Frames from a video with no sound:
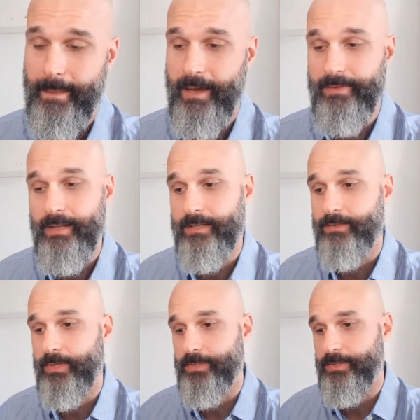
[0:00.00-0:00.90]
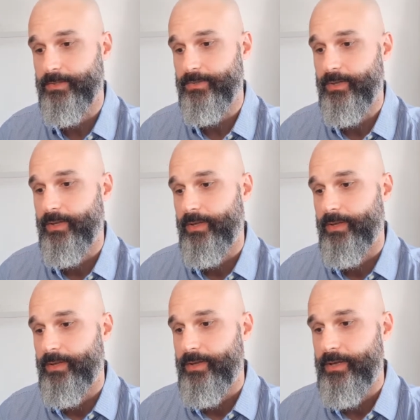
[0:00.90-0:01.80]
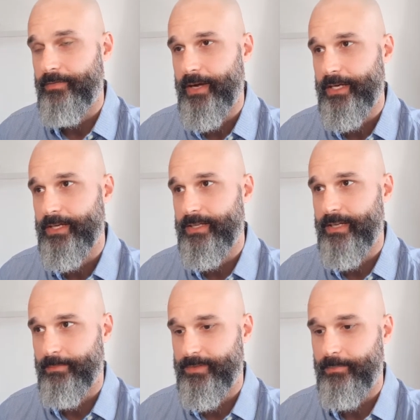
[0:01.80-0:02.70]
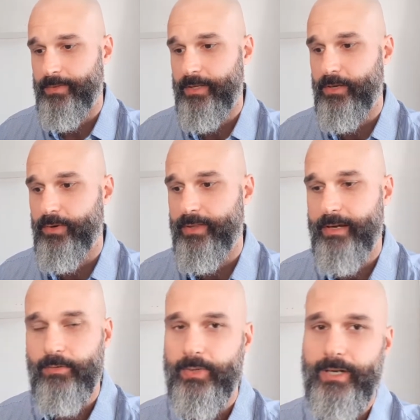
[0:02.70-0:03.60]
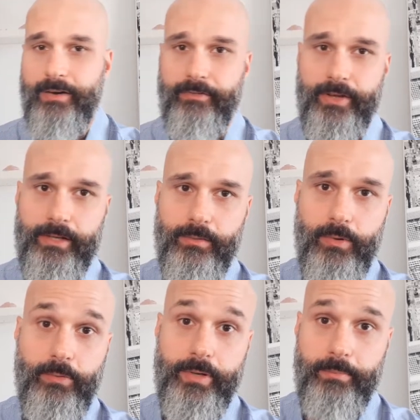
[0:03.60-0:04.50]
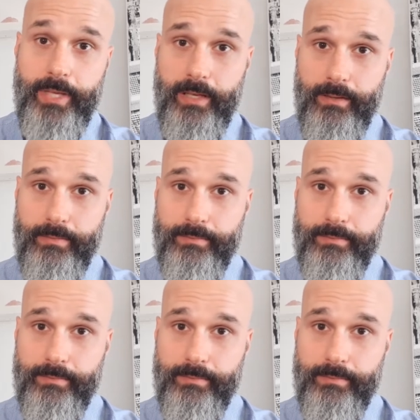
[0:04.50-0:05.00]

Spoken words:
And the last question is, if I could attempt something knowing that I would not fail, what would it be?